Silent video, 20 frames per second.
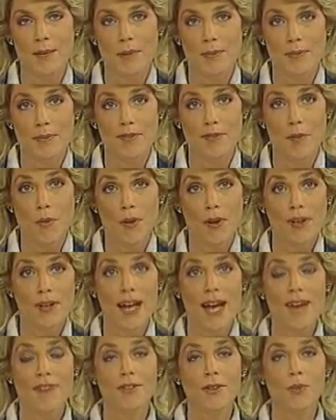But before
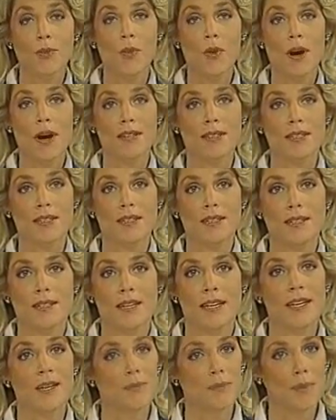and after what?
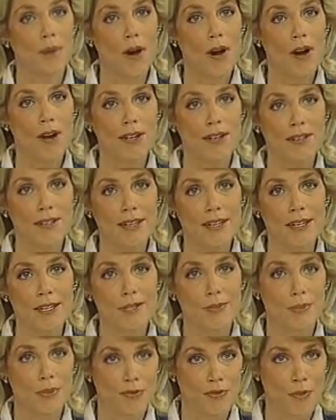In part, at
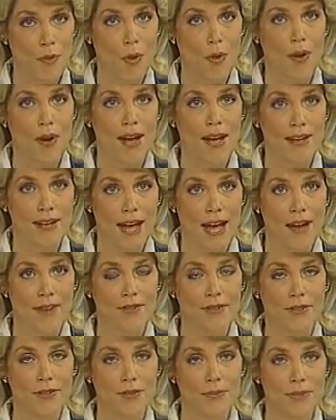least, before and
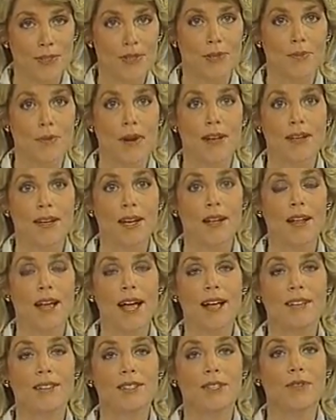after, Mr. Mondale
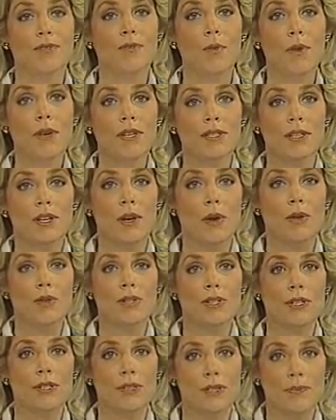asked a voice
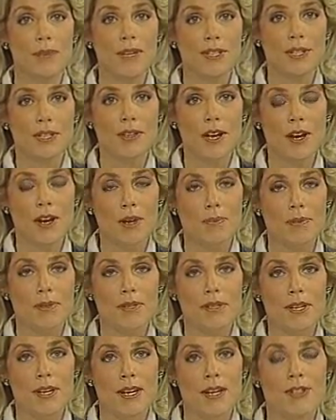coach and speech
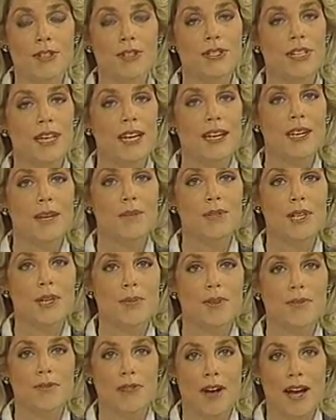therapist to send him
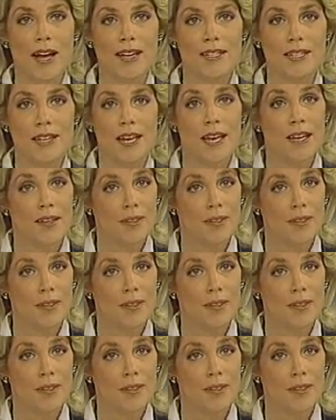some advice.